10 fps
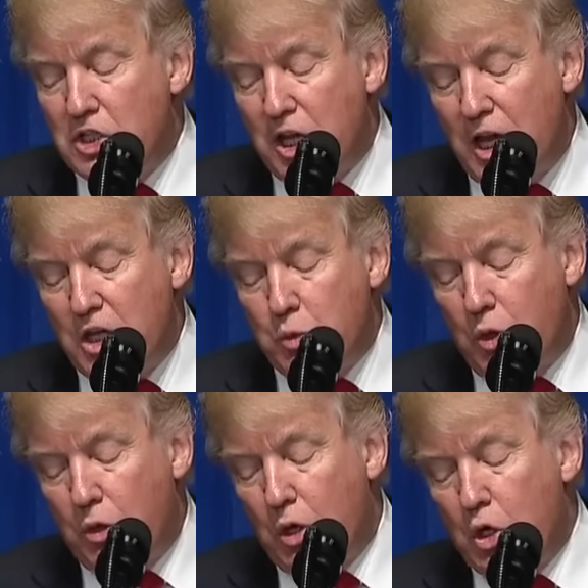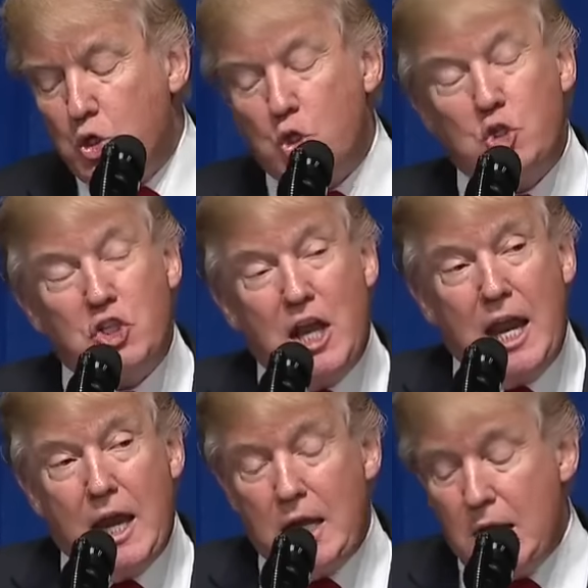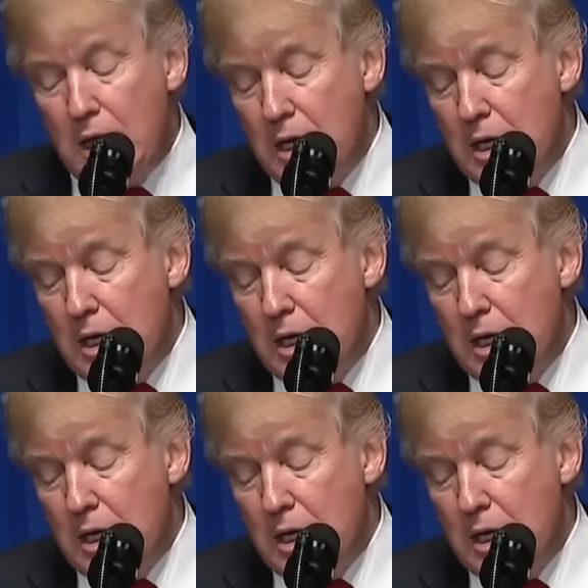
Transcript: stands with those who stand